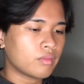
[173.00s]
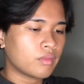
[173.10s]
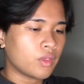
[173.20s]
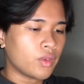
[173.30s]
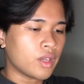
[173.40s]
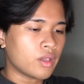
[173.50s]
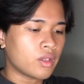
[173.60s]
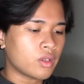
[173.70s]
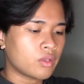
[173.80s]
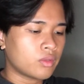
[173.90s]
300
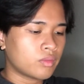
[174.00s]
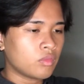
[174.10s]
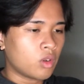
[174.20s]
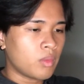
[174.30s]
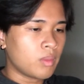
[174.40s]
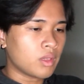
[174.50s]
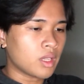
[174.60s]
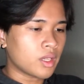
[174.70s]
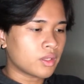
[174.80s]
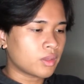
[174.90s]
or maybe
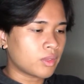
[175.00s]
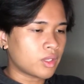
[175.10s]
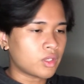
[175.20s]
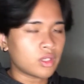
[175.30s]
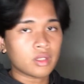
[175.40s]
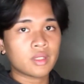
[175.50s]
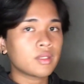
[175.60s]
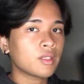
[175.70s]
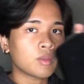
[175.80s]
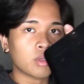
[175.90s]
less, I'm not sure.
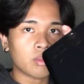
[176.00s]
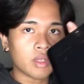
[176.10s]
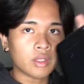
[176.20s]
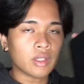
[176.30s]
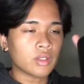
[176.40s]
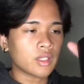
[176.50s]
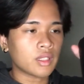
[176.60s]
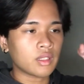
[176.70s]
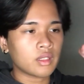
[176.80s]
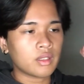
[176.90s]
It's pretty big though. It's like
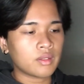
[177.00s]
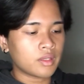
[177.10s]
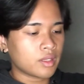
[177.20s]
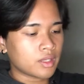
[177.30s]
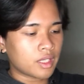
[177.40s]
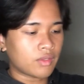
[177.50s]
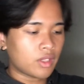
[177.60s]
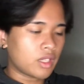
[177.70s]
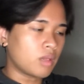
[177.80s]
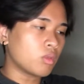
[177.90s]
the size of a
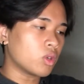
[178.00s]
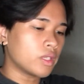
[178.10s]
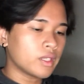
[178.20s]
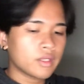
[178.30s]
keyboard.